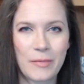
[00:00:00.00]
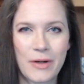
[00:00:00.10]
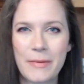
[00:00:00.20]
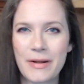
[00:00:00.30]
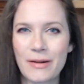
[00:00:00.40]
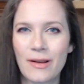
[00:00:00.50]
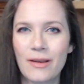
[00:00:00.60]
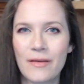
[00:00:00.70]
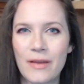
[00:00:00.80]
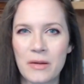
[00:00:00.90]
Pretty much all
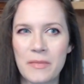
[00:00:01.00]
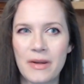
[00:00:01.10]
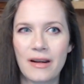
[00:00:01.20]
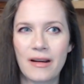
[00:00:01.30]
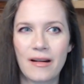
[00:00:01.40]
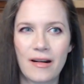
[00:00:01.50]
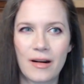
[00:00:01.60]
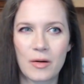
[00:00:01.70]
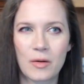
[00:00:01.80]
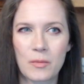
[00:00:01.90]
of them
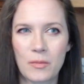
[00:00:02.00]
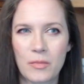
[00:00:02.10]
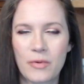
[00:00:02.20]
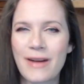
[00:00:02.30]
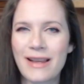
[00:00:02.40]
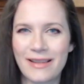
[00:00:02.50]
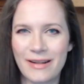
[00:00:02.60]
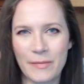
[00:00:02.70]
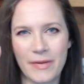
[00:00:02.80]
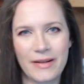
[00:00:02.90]
are
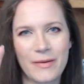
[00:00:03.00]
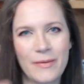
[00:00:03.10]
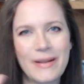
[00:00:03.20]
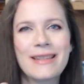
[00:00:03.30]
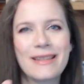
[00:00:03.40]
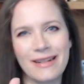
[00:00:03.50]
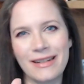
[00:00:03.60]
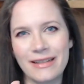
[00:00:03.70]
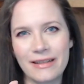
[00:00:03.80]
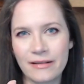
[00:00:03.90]
present but
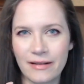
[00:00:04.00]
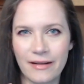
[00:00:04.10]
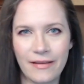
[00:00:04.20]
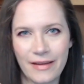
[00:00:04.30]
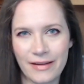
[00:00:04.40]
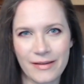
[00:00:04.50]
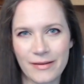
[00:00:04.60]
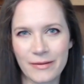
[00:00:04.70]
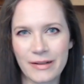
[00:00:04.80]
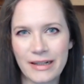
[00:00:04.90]
twisted in this
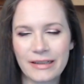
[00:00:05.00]
story.